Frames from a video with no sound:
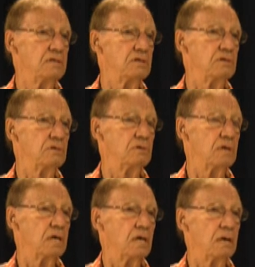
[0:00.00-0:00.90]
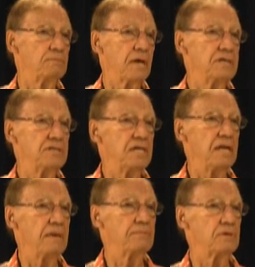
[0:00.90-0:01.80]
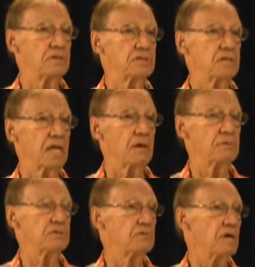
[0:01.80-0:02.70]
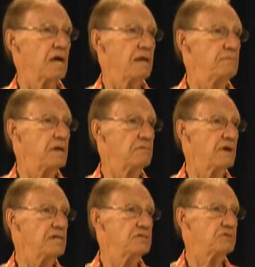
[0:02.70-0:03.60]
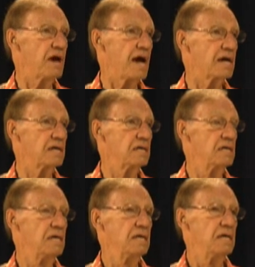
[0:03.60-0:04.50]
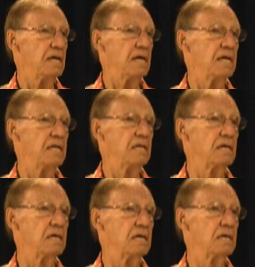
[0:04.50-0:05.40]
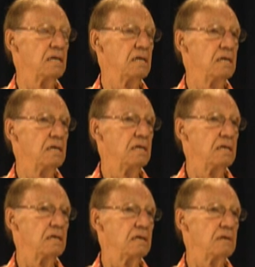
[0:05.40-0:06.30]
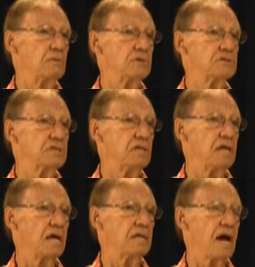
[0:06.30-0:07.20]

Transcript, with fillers: to uh, a place in Naples that was a, had been a racetrack, and uh, it was not